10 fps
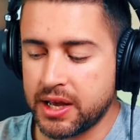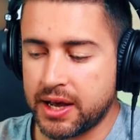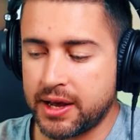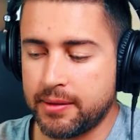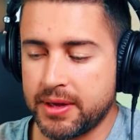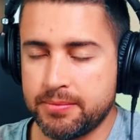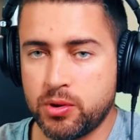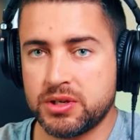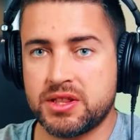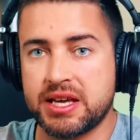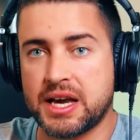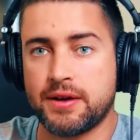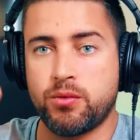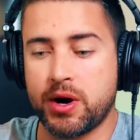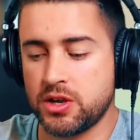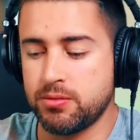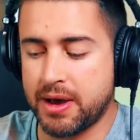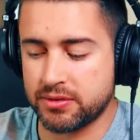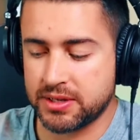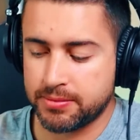important to think kind of where you
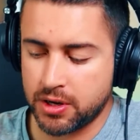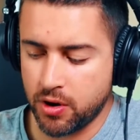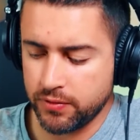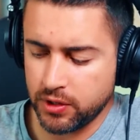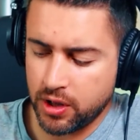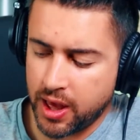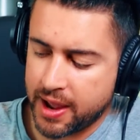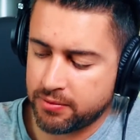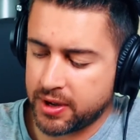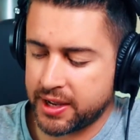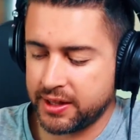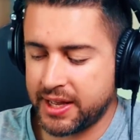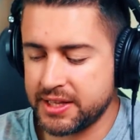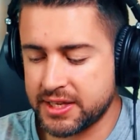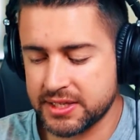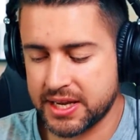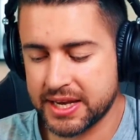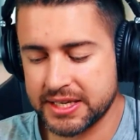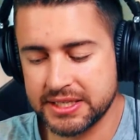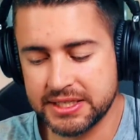mount it. But overall, I like this. I
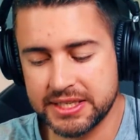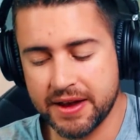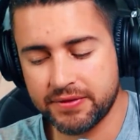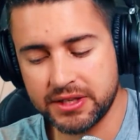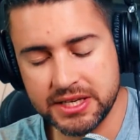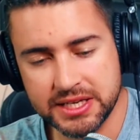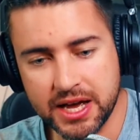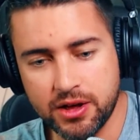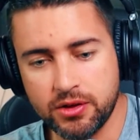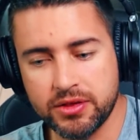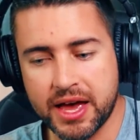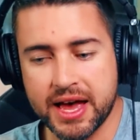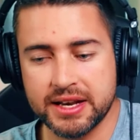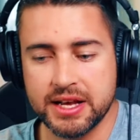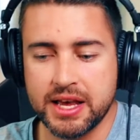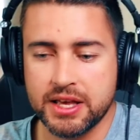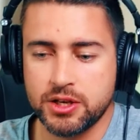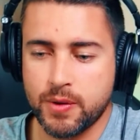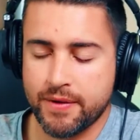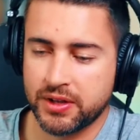can definitely tell that
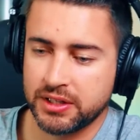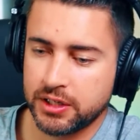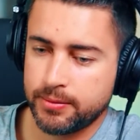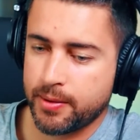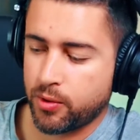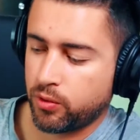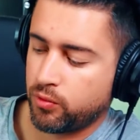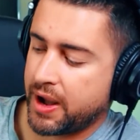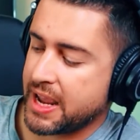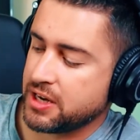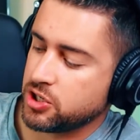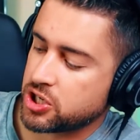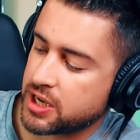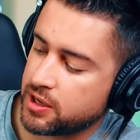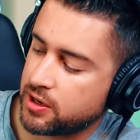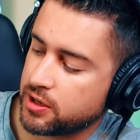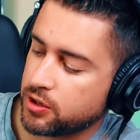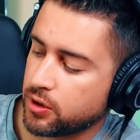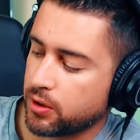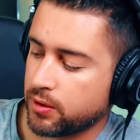you have a little bit more range in
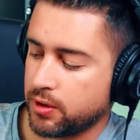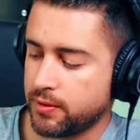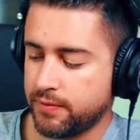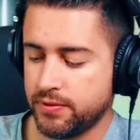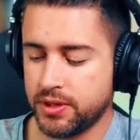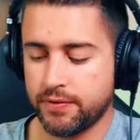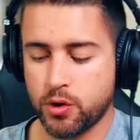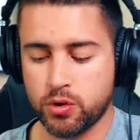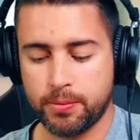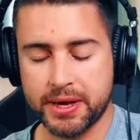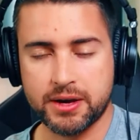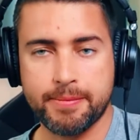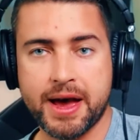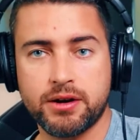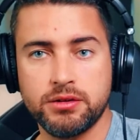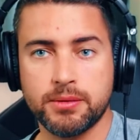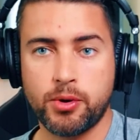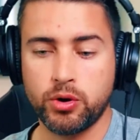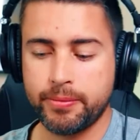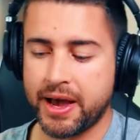the vocal pickup pattern, the
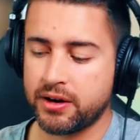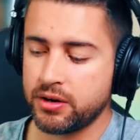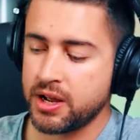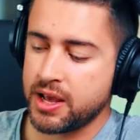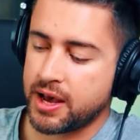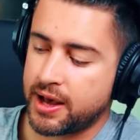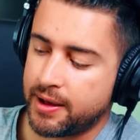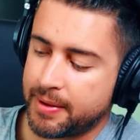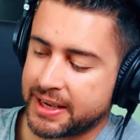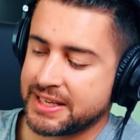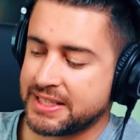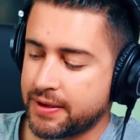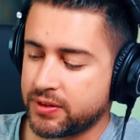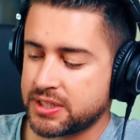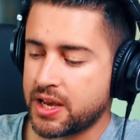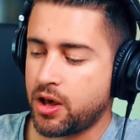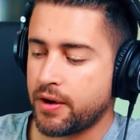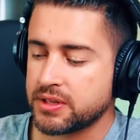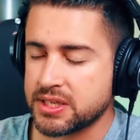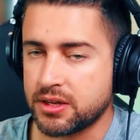puller pattern. I can definitely tell,
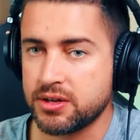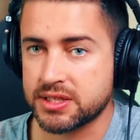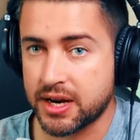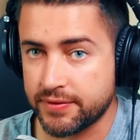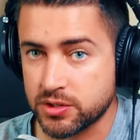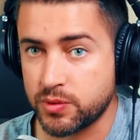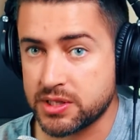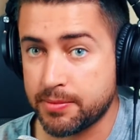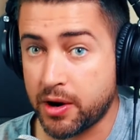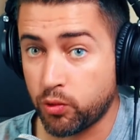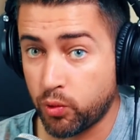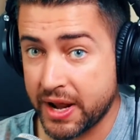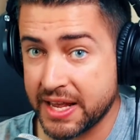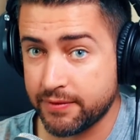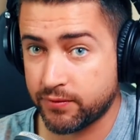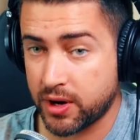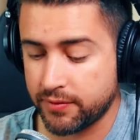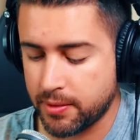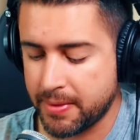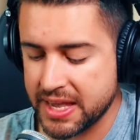obviously there is kind of a sweet spot right in front
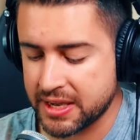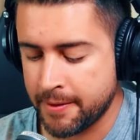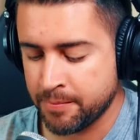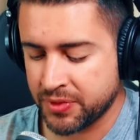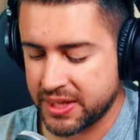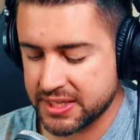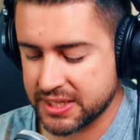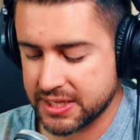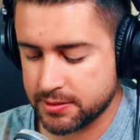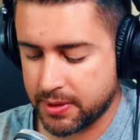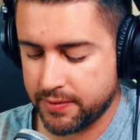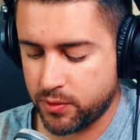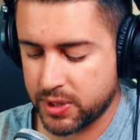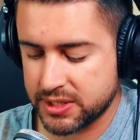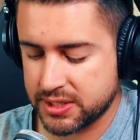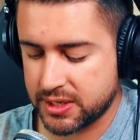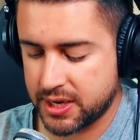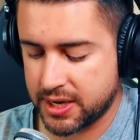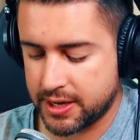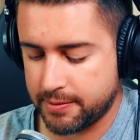of the mic. This is my voice
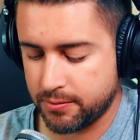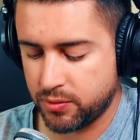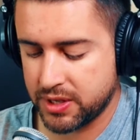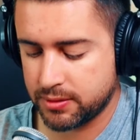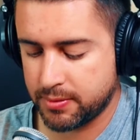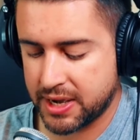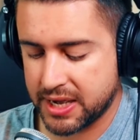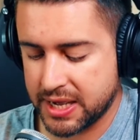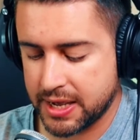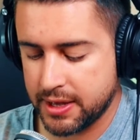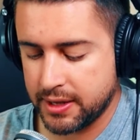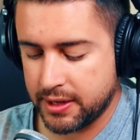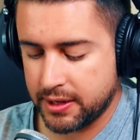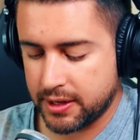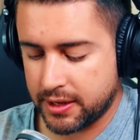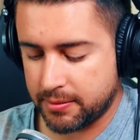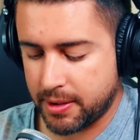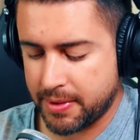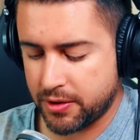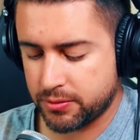with my
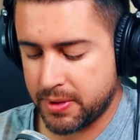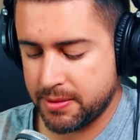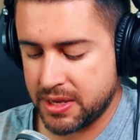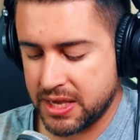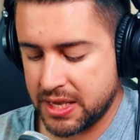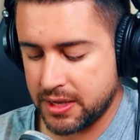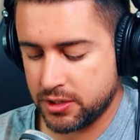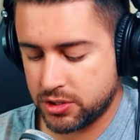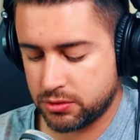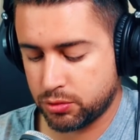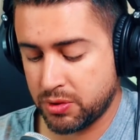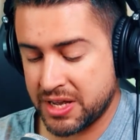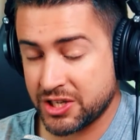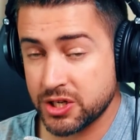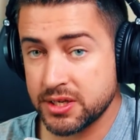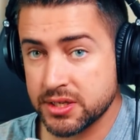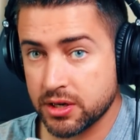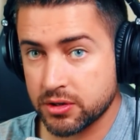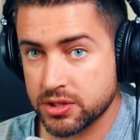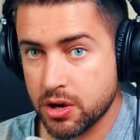mouth maybe 3 inches
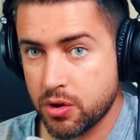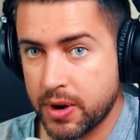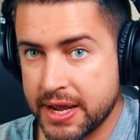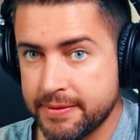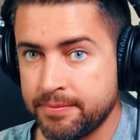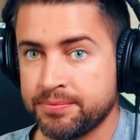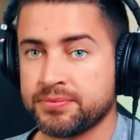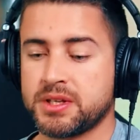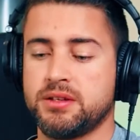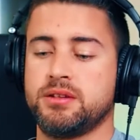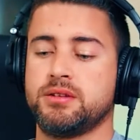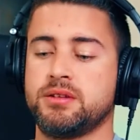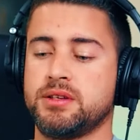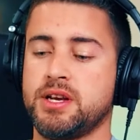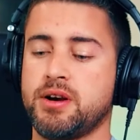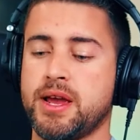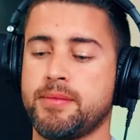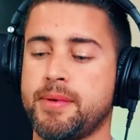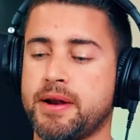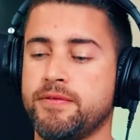or so away. Here I
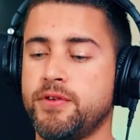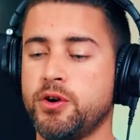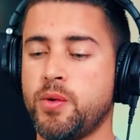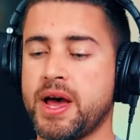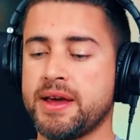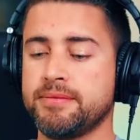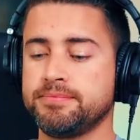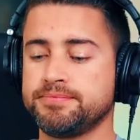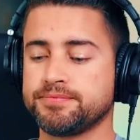am about 1 foot away.